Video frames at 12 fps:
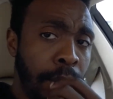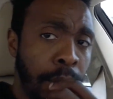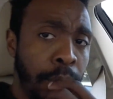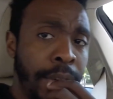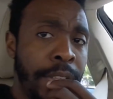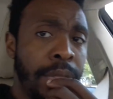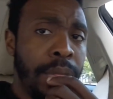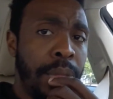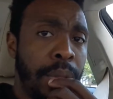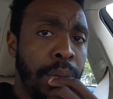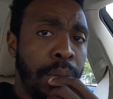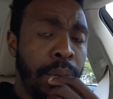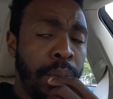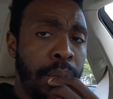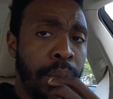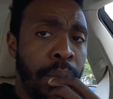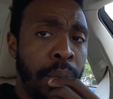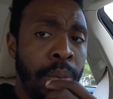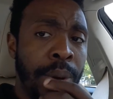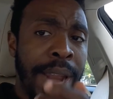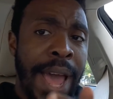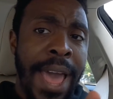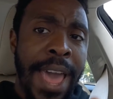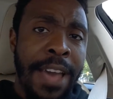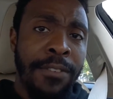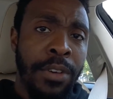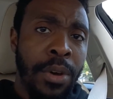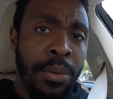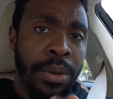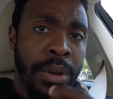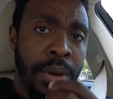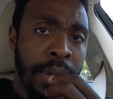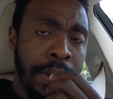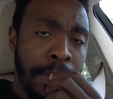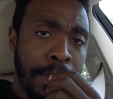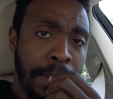with what I have going on?